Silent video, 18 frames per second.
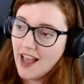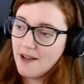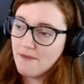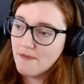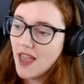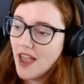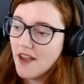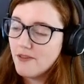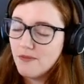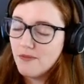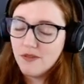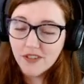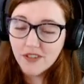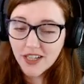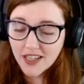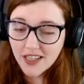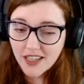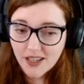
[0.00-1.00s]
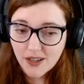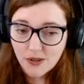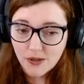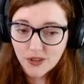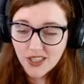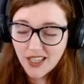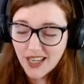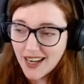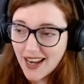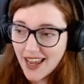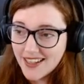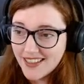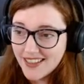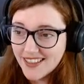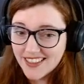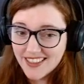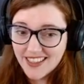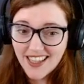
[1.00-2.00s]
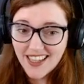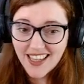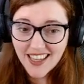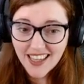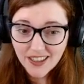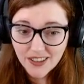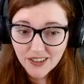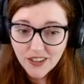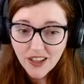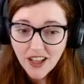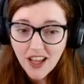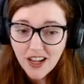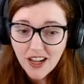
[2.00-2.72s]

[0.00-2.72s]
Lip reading: Having Maria Hill's cleanse and heal,